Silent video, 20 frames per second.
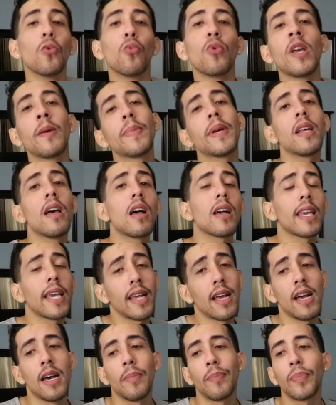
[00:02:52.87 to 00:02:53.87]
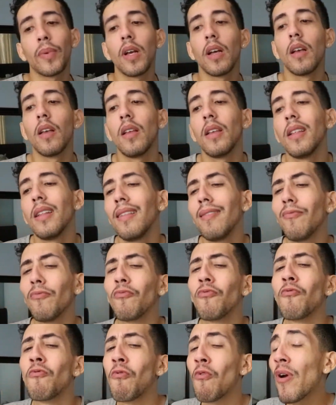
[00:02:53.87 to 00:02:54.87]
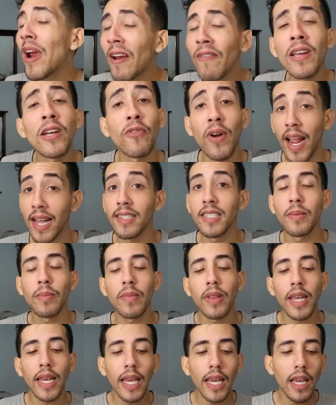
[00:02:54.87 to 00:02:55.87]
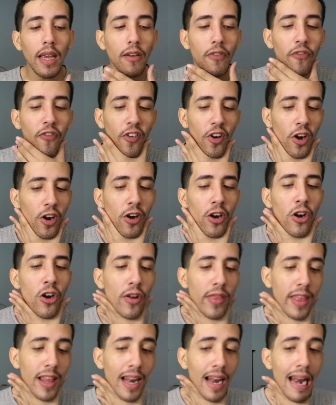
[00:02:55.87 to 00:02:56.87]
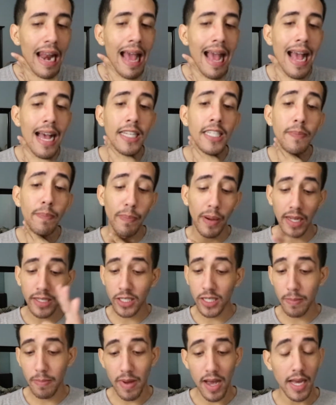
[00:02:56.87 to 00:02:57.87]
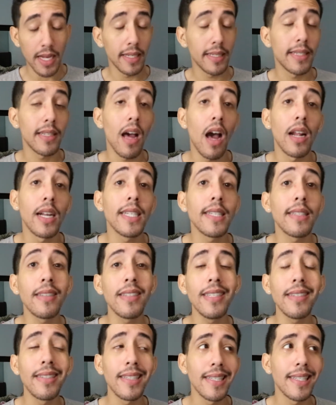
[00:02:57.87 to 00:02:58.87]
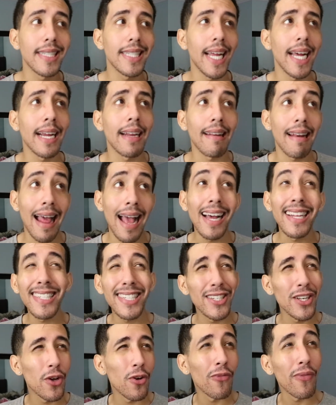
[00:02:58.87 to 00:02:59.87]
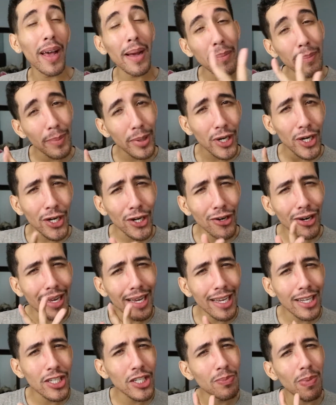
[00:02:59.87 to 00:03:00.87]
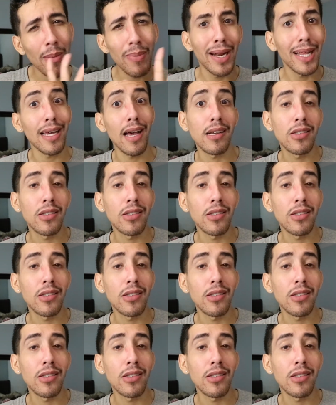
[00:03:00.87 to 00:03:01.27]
We've been hooking up very randomly for the last bunch of months. Honestly, since like last November-ish, probably like